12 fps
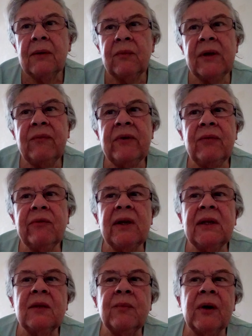When we
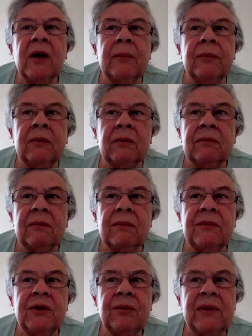read the Bible,
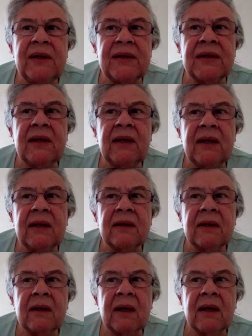do we see it
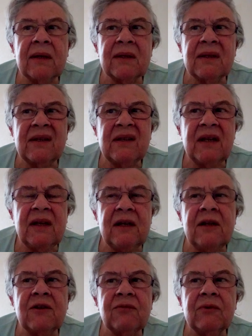as
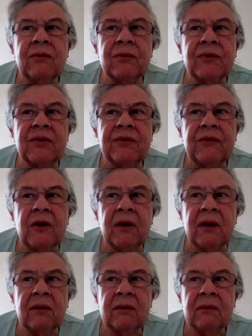tedious rules to
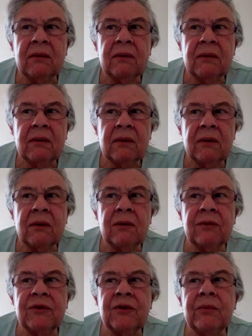follow,
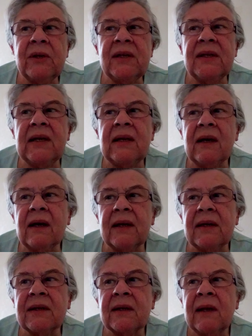or do we
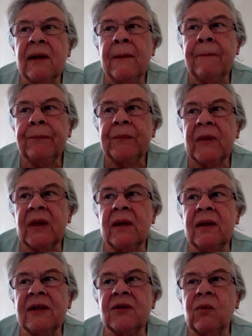delight in
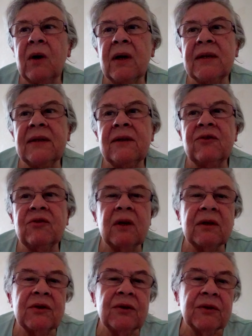his wise
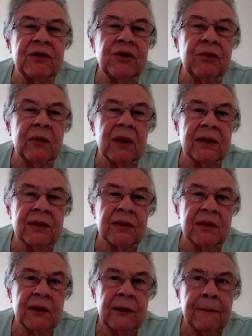instructions to us?